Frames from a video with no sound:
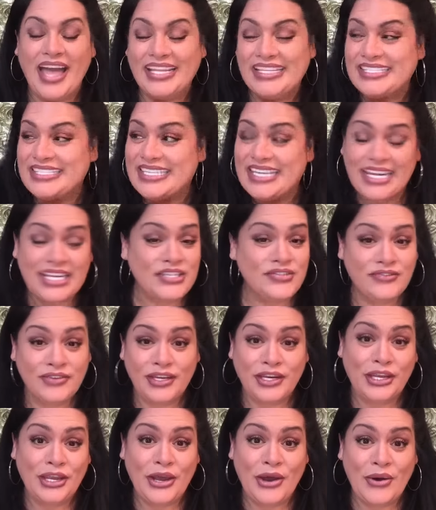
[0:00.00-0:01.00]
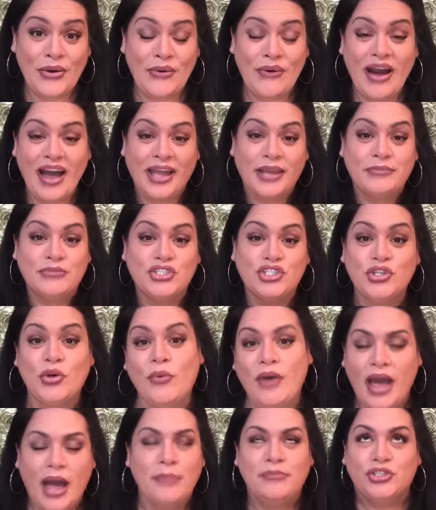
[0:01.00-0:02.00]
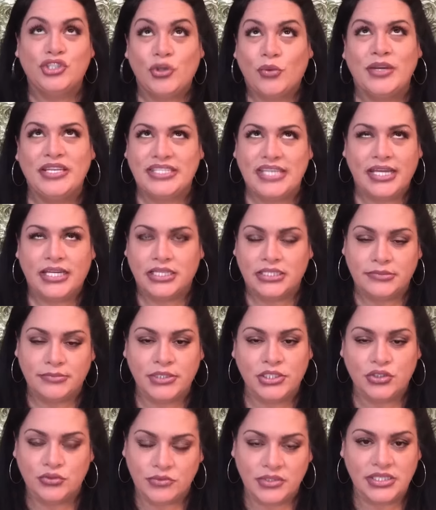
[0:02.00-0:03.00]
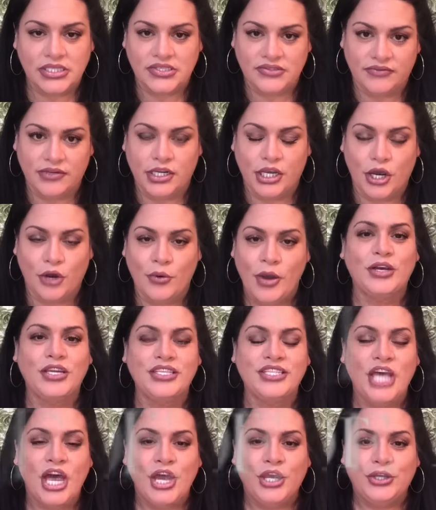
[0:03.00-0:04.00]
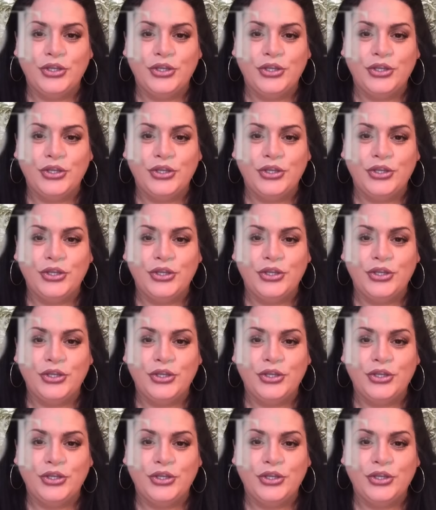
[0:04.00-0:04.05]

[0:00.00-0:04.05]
In today's video, I'm so I'm so excited to be doing this video because